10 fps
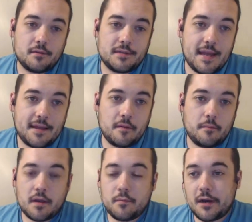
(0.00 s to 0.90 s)
take the
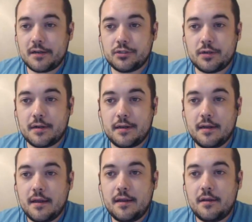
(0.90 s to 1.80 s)
blood pressure
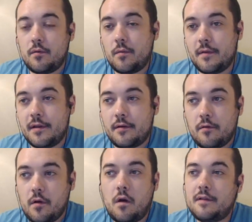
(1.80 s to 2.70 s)
and,
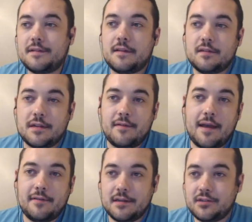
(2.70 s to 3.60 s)
all this other stuff and
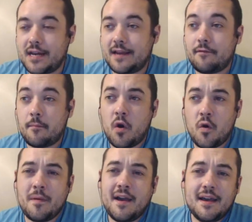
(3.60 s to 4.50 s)
having to check it from
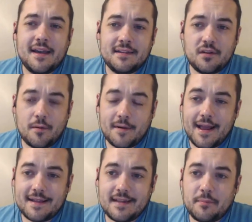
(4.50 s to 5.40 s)
home. And, what
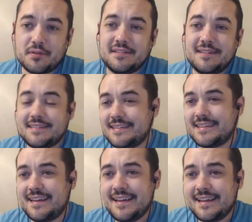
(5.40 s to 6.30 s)
I asked that person is, I
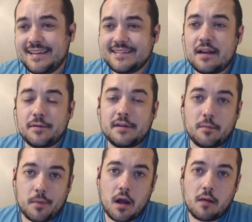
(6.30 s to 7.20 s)
said, is that
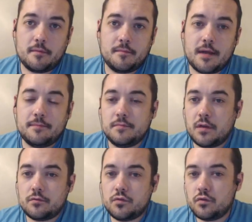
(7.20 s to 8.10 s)
really a
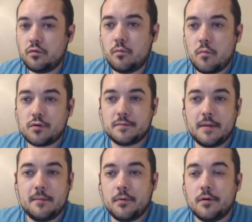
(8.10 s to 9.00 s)
problem? Do most
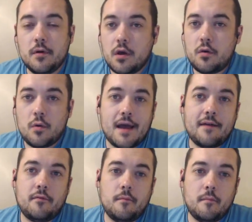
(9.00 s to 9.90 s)
people who
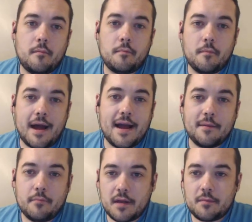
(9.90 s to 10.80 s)
have
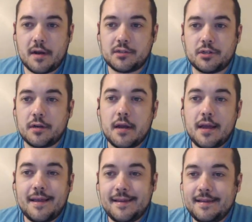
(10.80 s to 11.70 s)
high blood pressure,
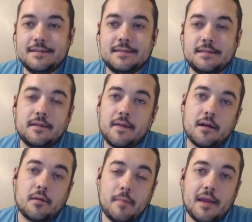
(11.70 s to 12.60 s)
is
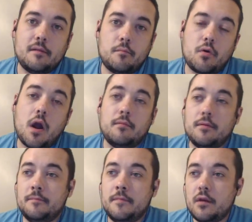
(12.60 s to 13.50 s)
their main
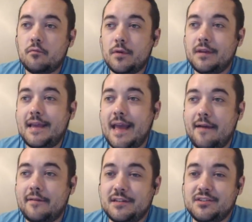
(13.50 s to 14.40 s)
problem really
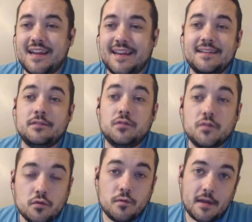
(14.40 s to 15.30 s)
having to check it, and
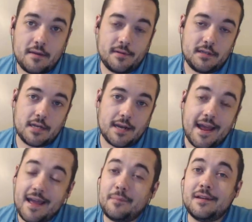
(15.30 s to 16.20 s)
do they really check
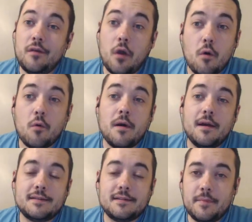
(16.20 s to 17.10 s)
it? I happen to know
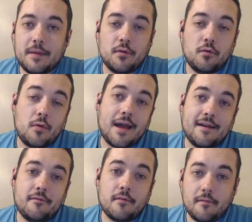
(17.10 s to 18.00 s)
some people who
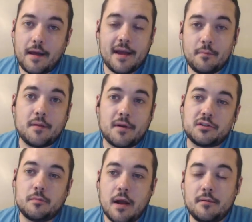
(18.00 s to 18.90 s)
have high blood
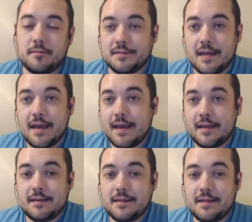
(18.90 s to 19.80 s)
pressure problems, and